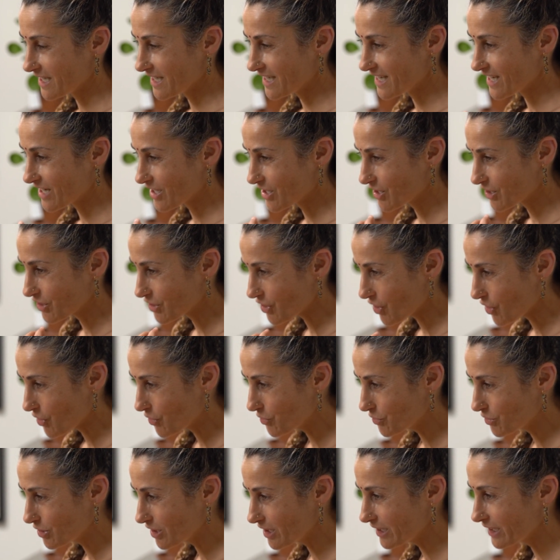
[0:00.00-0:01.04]
it can
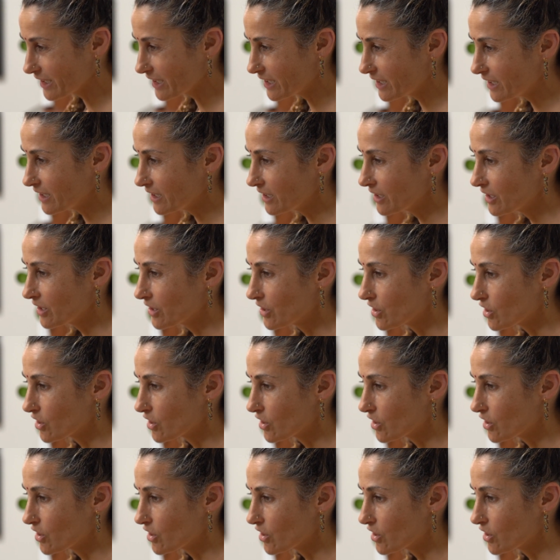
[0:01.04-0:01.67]
only